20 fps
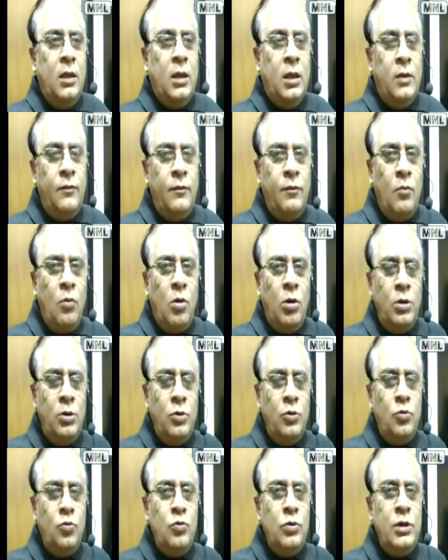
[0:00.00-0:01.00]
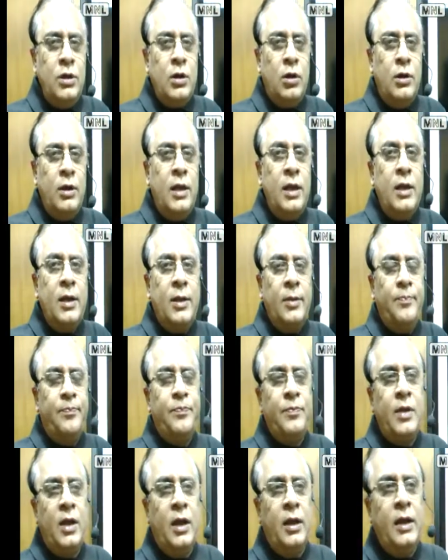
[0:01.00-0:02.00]
if you want to do it on a
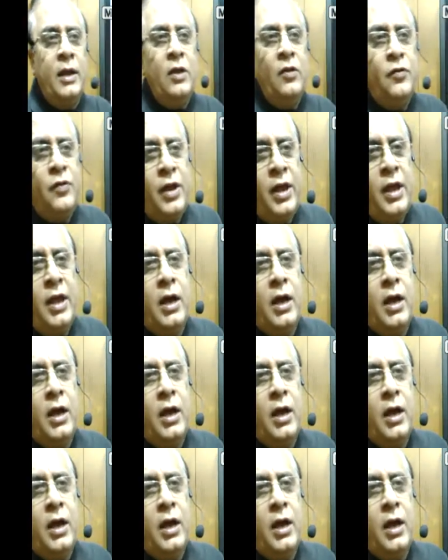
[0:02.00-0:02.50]
let us